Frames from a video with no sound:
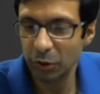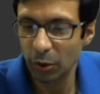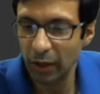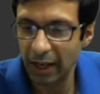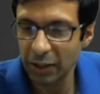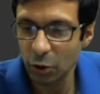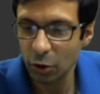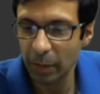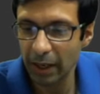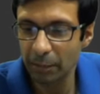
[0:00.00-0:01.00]
So lead is
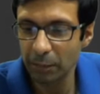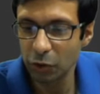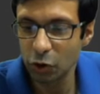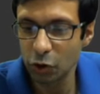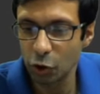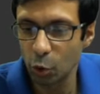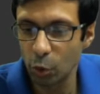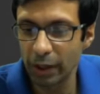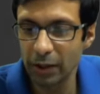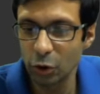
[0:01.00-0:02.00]
going to become 2
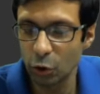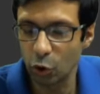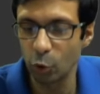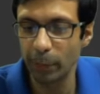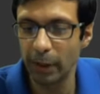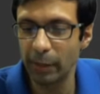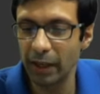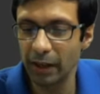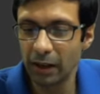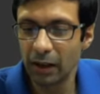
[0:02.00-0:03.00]
here. So 2
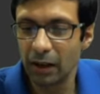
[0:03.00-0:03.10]
PB.